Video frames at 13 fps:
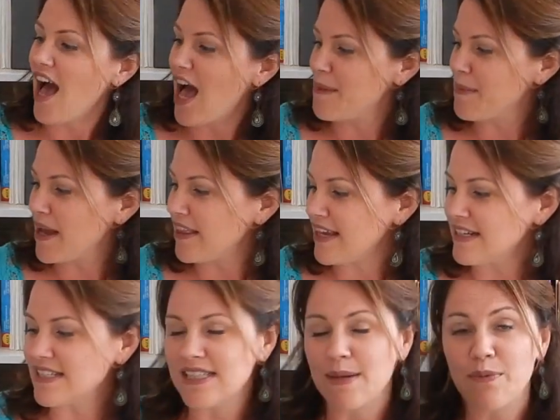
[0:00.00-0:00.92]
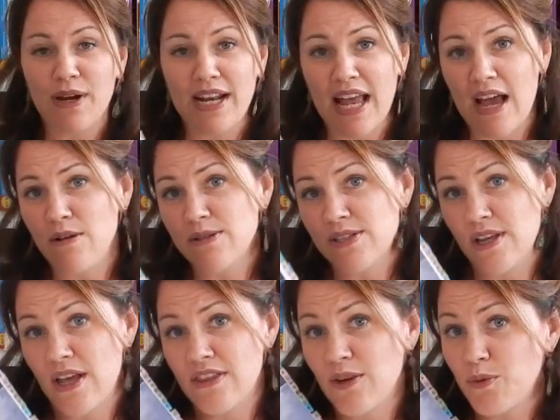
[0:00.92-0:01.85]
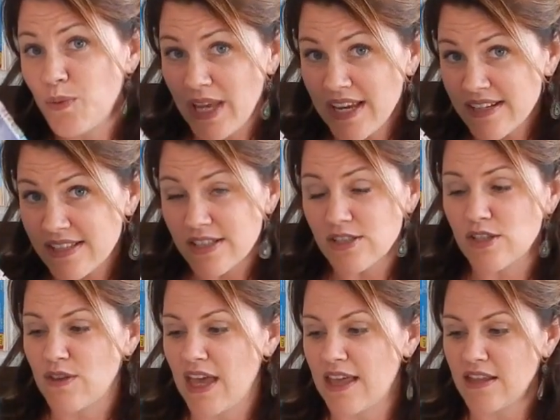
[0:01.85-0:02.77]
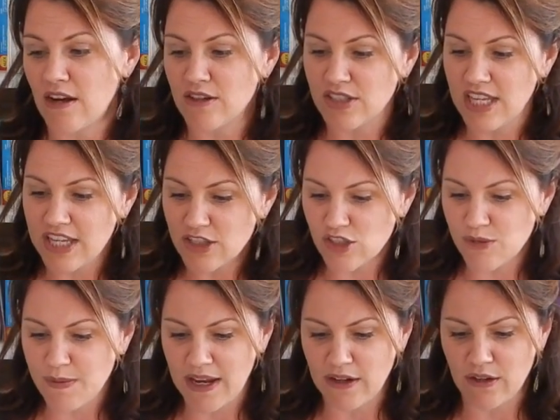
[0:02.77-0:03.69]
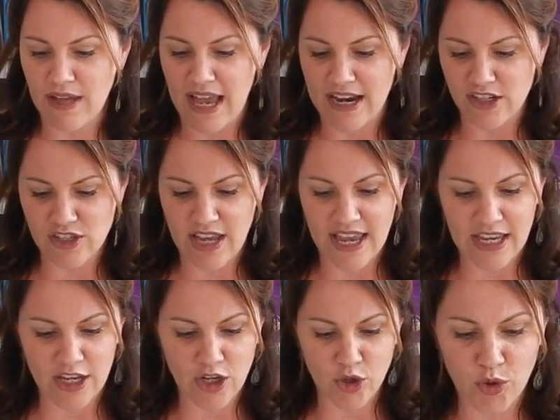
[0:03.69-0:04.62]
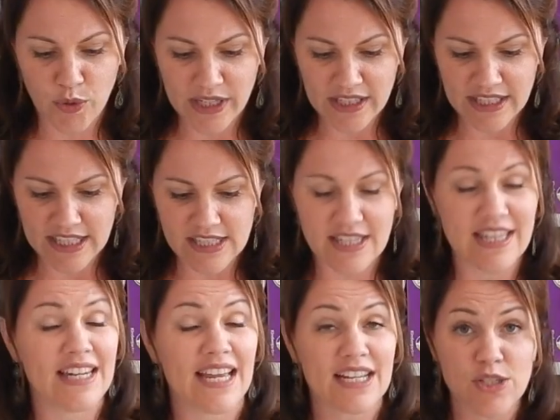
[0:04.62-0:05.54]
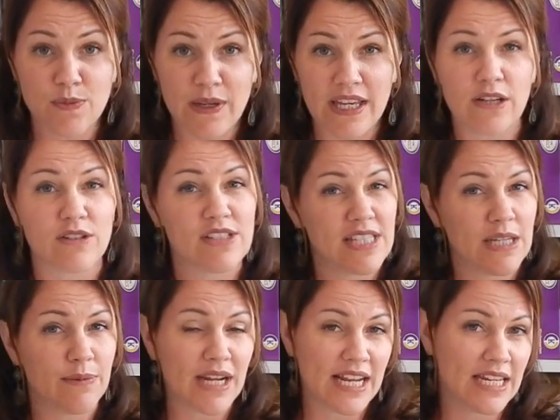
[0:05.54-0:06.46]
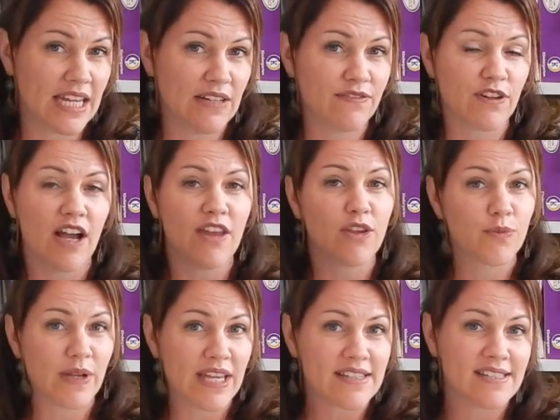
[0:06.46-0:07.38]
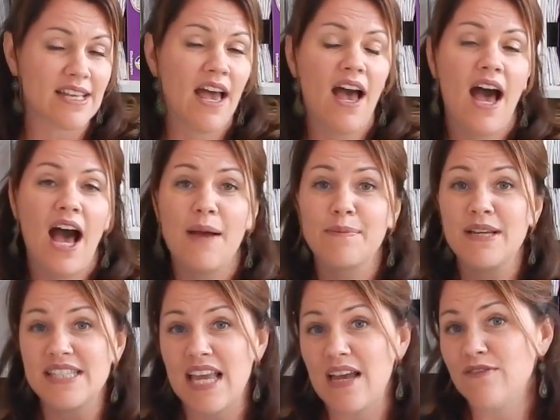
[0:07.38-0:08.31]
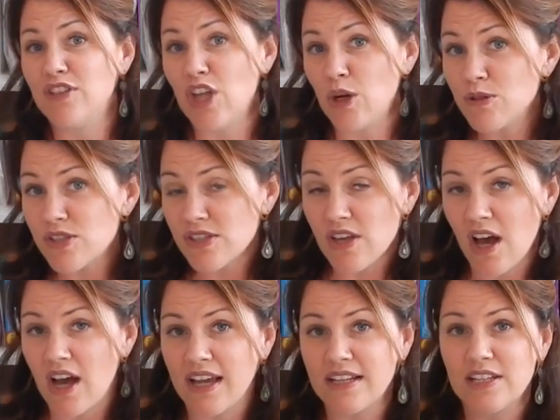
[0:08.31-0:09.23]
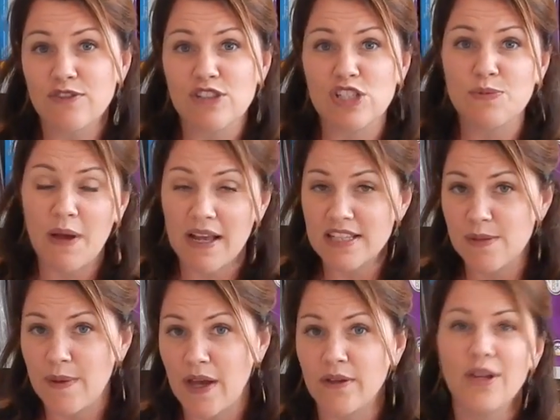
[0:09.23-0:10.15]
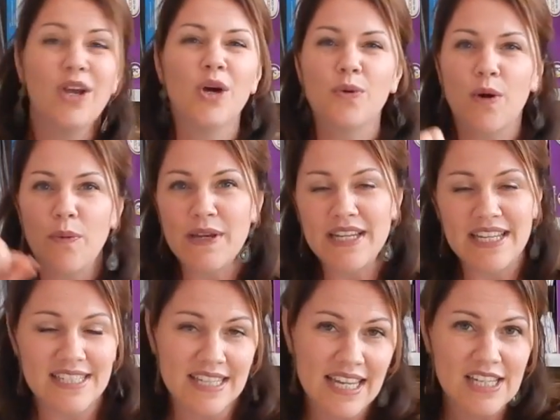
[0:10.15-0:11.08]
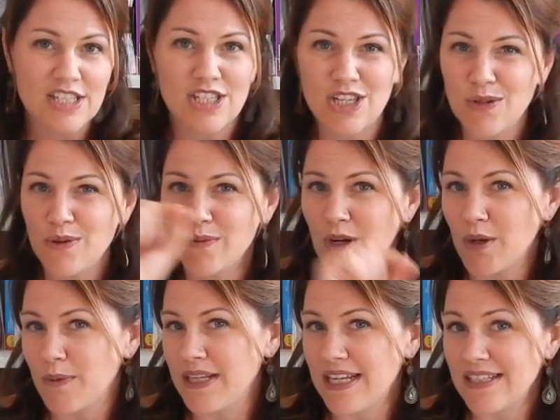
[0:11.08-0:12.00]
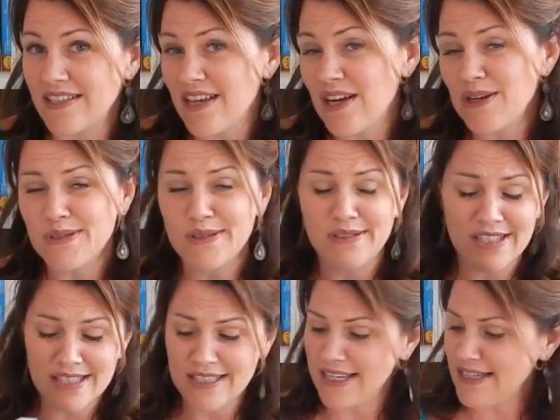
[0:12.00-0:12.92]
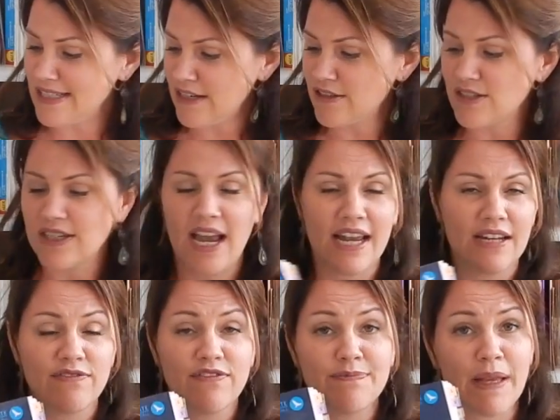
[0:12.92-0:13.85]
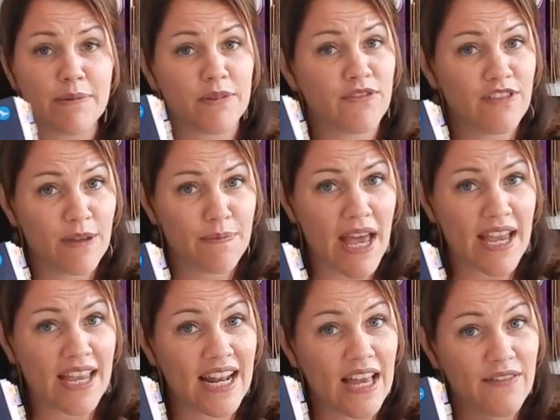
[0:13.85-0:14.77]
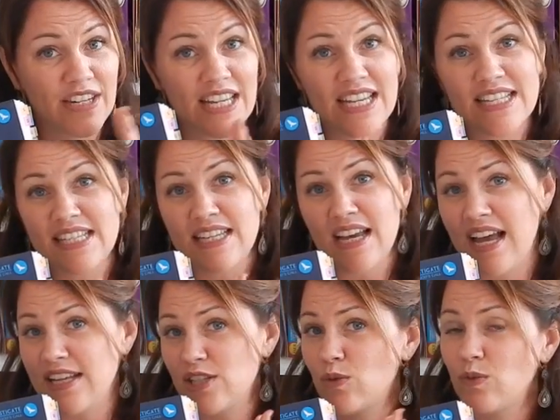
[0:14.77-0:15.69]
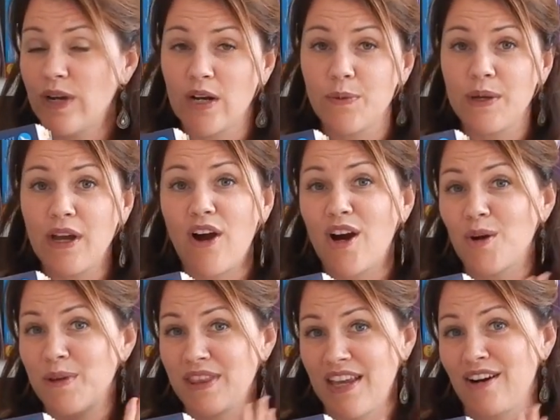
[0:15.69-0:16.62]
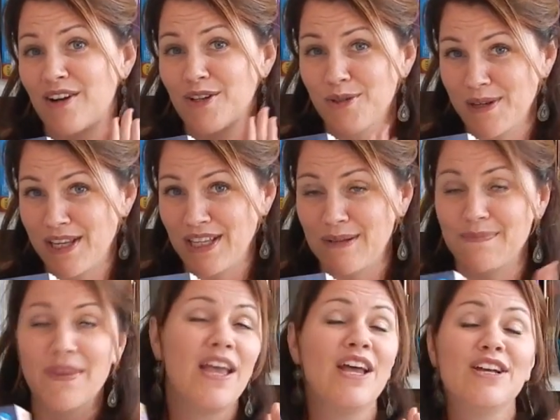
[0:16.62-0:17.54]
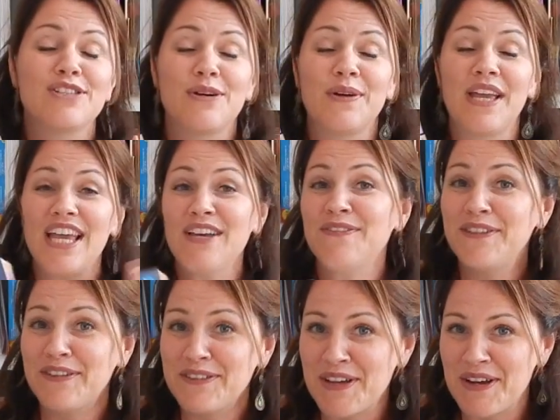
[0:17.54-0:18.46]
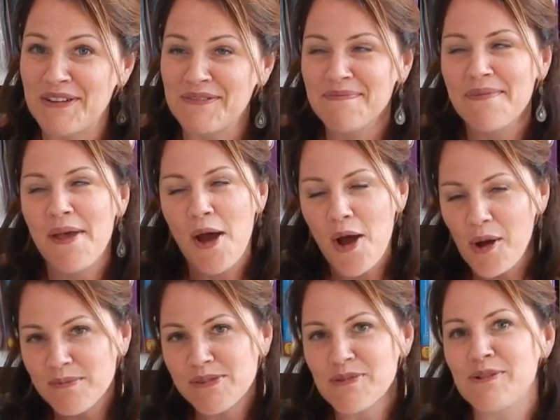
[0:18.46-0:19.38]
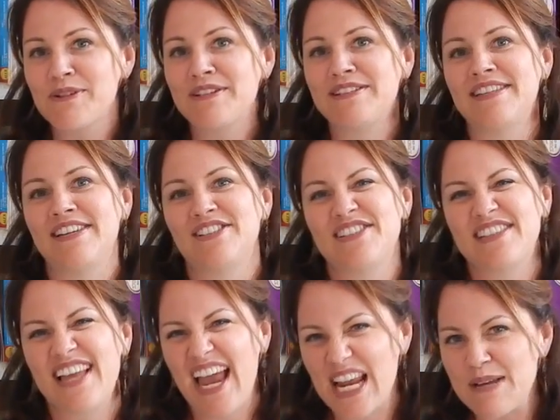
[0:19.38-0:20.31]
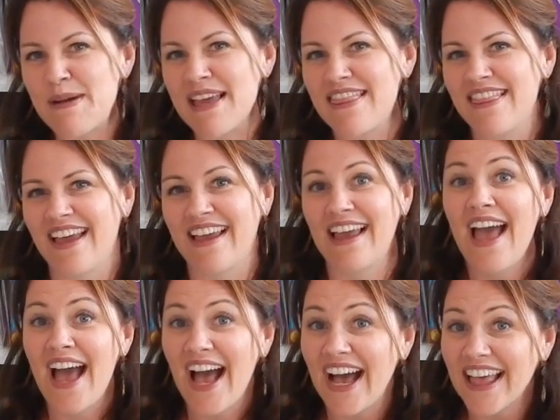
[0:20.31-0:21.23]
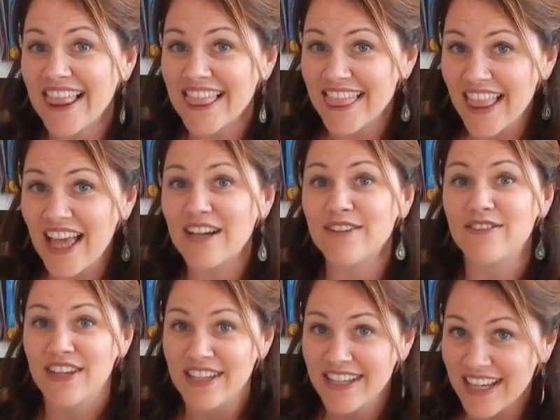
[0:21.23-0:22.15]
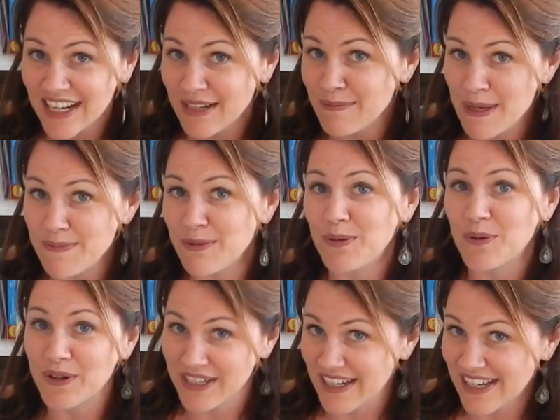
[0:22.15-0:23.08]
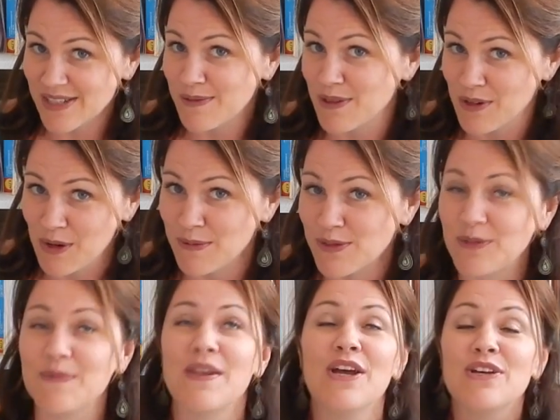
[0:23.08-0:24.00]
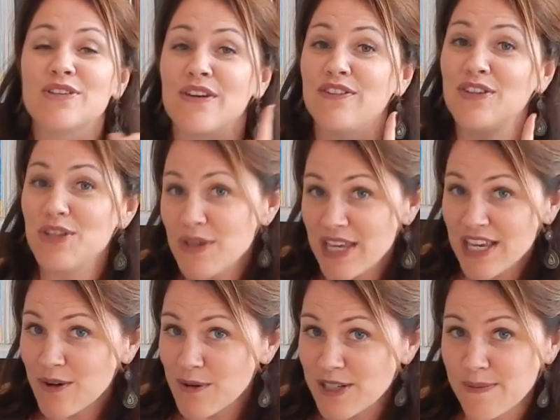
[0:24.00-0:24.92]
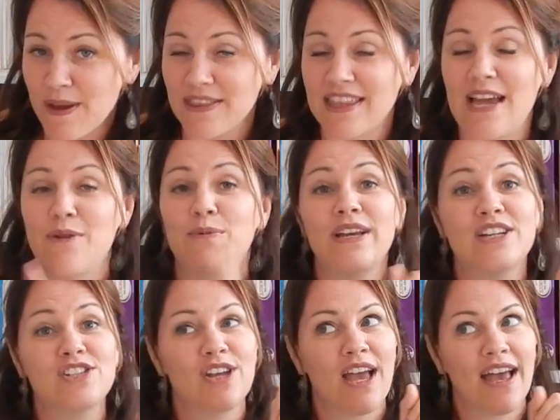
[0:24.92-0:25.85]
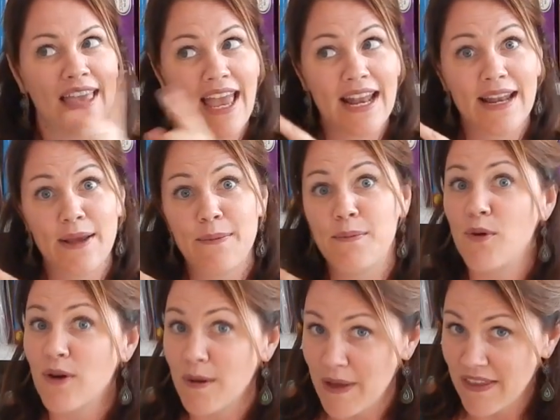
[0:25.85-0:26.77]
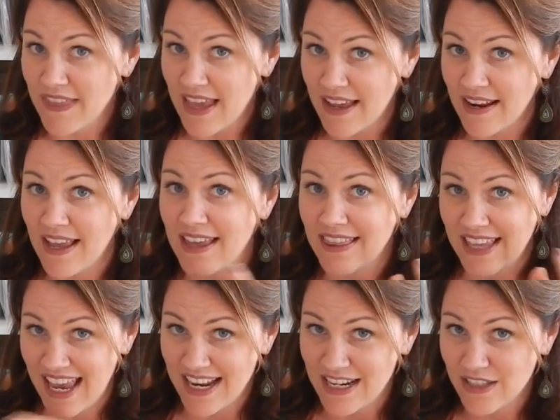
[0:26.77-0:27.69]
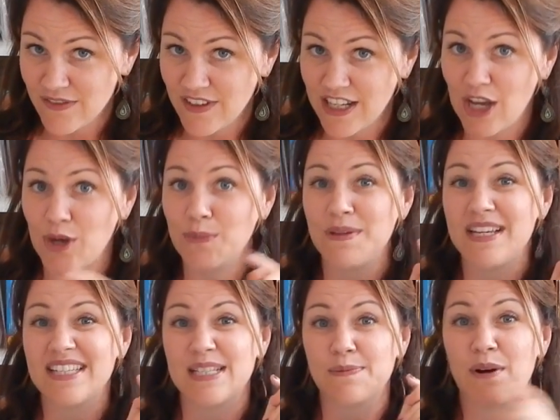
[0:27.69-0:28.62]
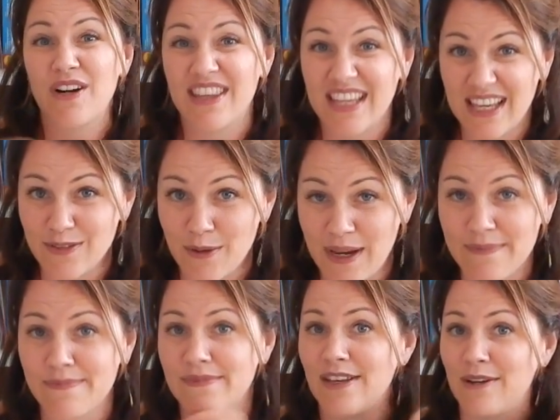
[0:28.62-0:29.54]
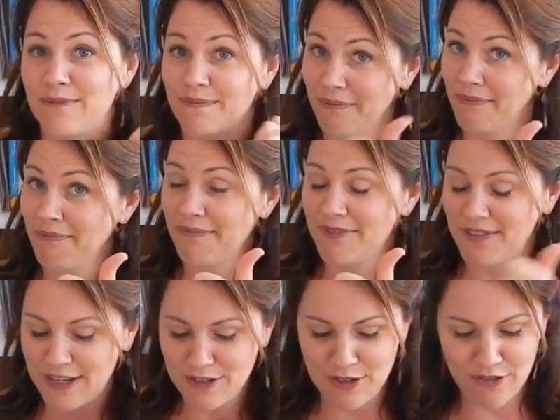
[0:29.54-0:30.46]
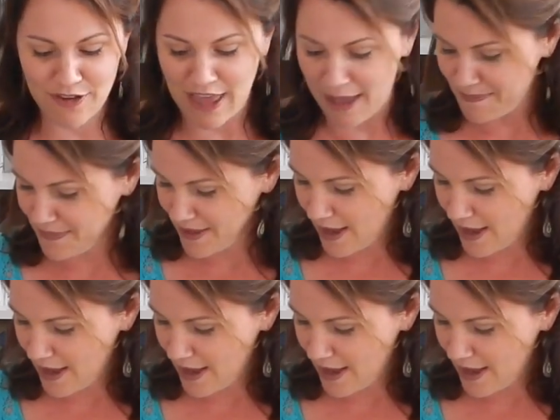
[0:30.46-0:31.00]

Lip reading: I like to separate out the weeks so that our teacher's manual, actually I can quickly to the next week or see what I need for other weeks, because I have notes on different spots about what we need to get to and where we need to go. So it's just easier to kind of be able to flip back and have an easy guide to where we are within our curriculum. So if you don't know, homeschool organization is kind of my thing. I love getting people organized with their homeschool. So I have a new e-course about that, which, again, more about that at the end of the video because it's part of the giveaway. So stay tuned for that.